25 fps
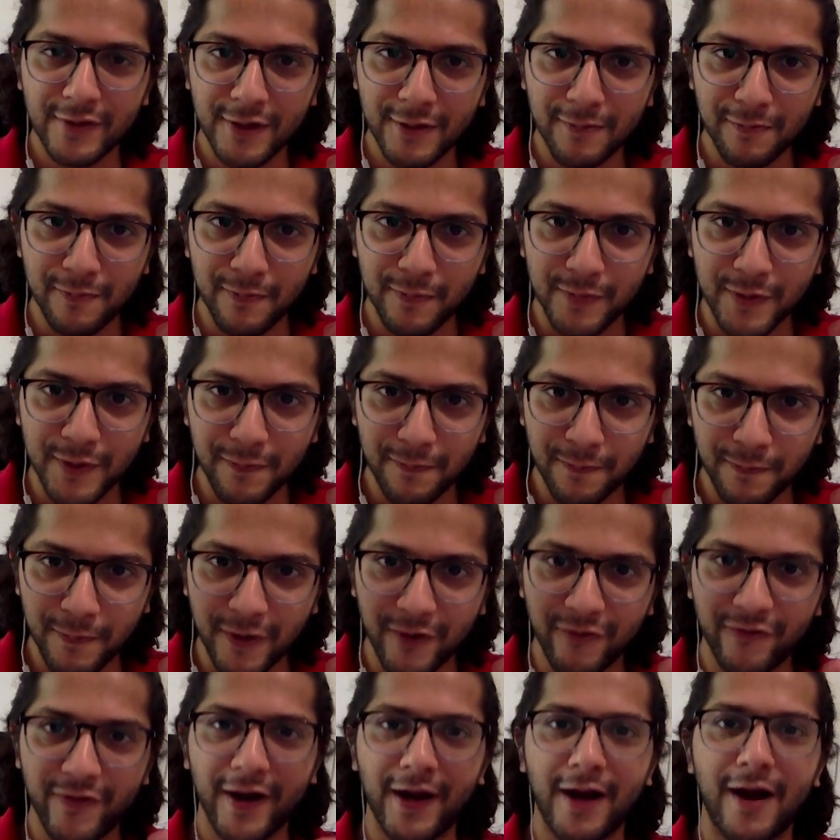the
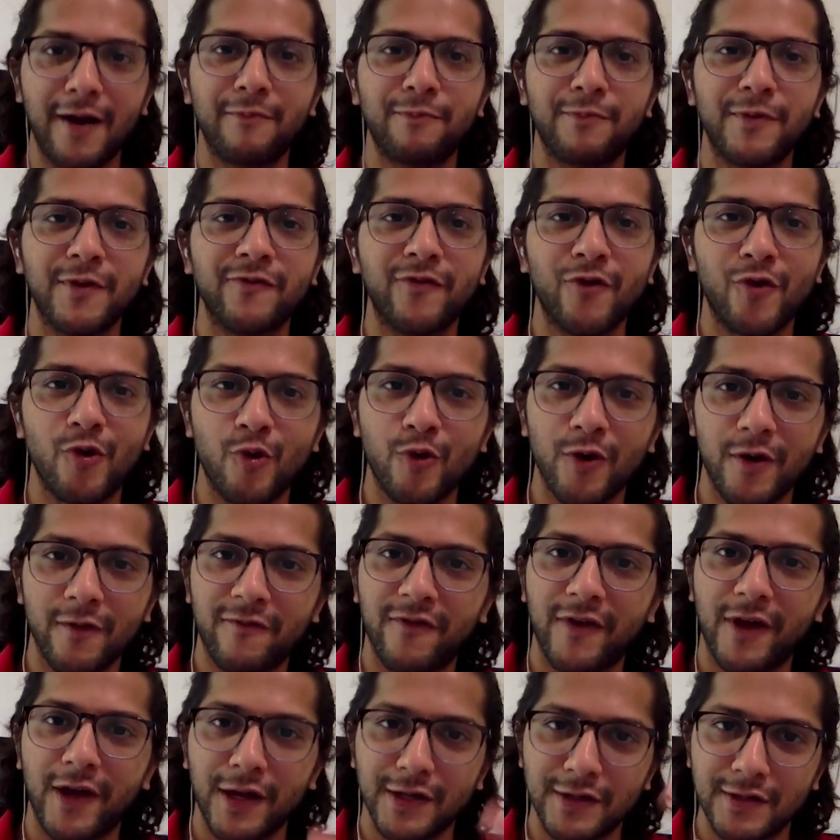perfect company for
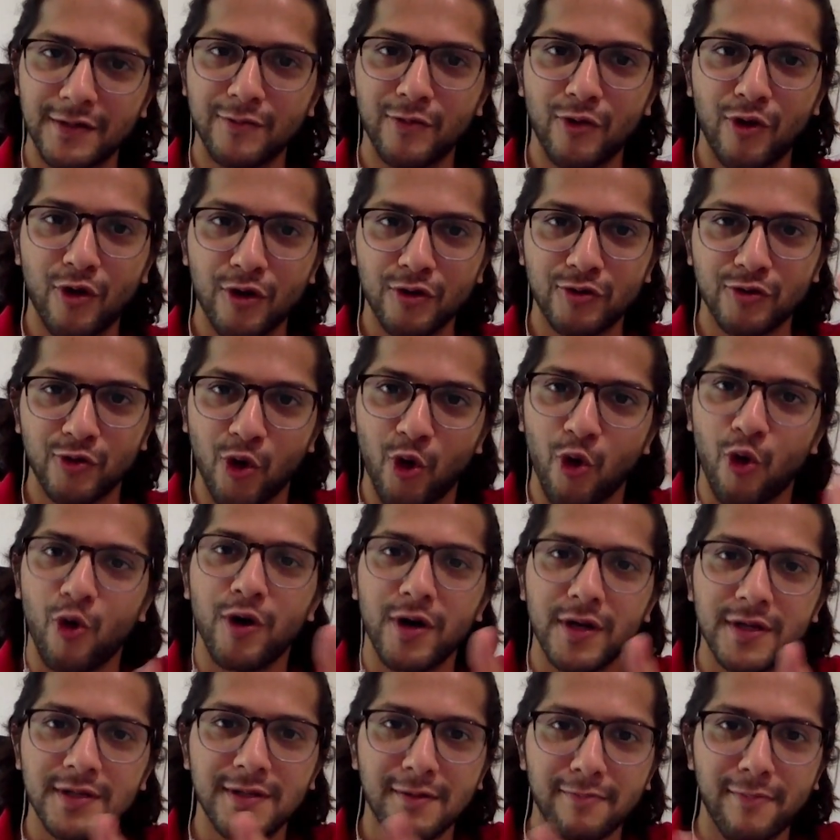codification, because
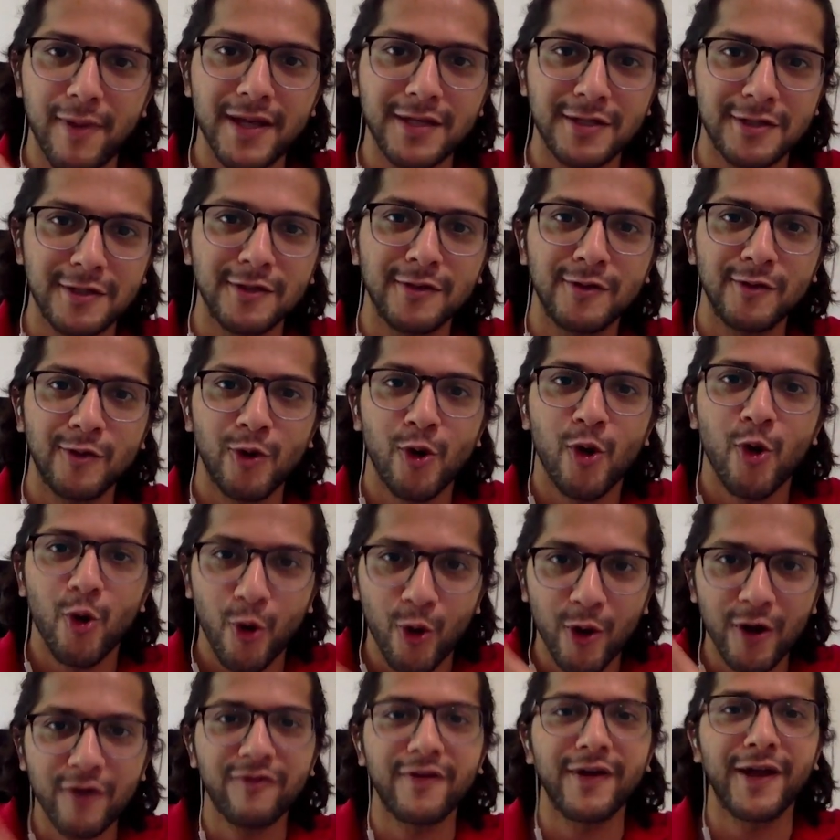code is the best
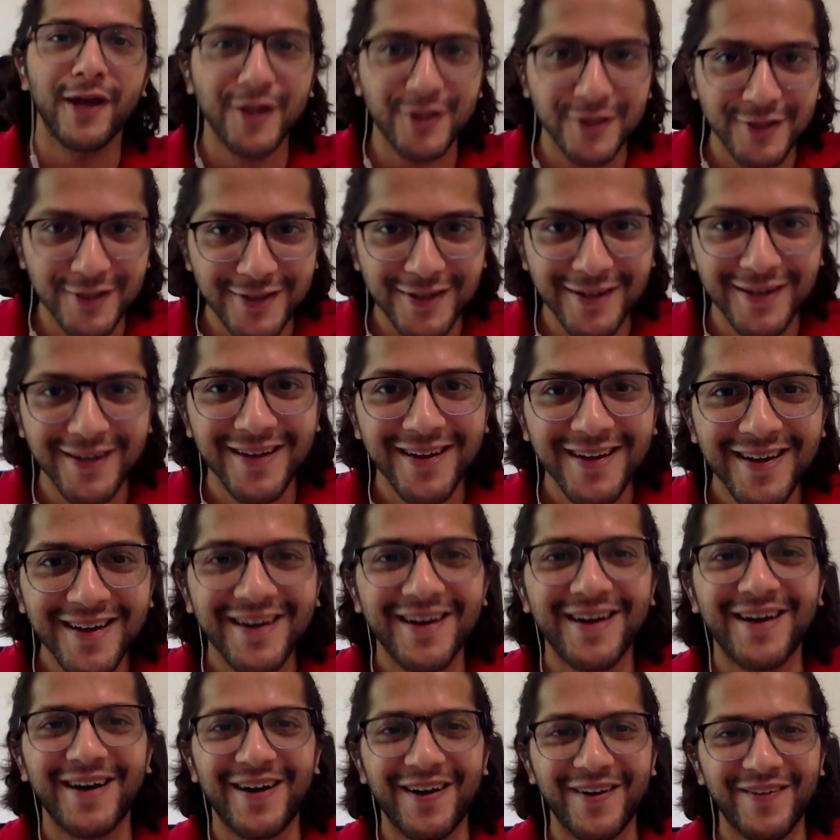codification,
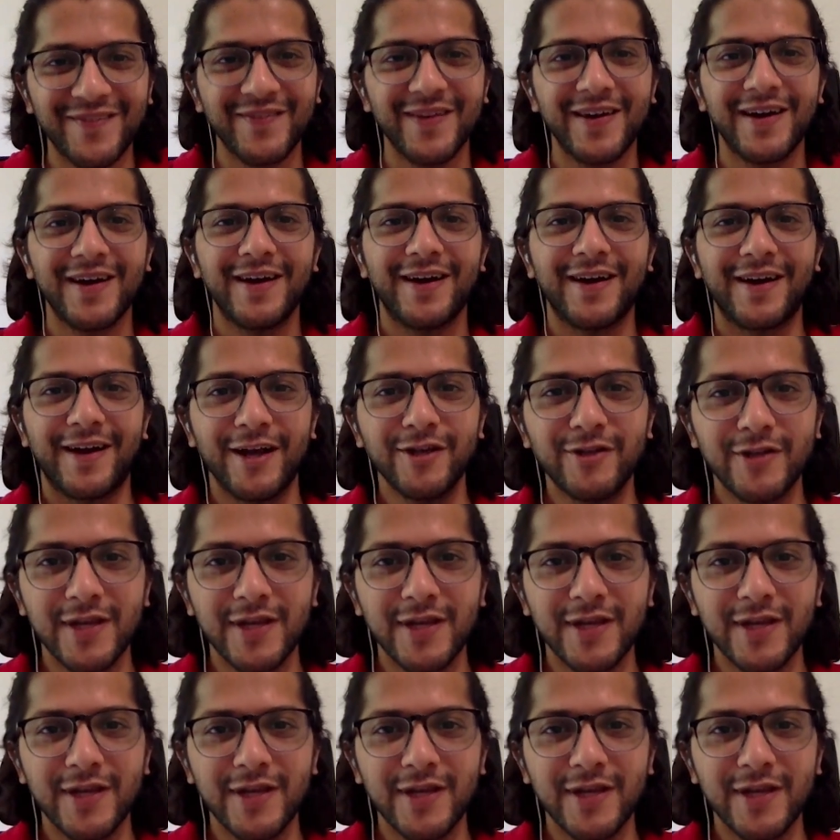right?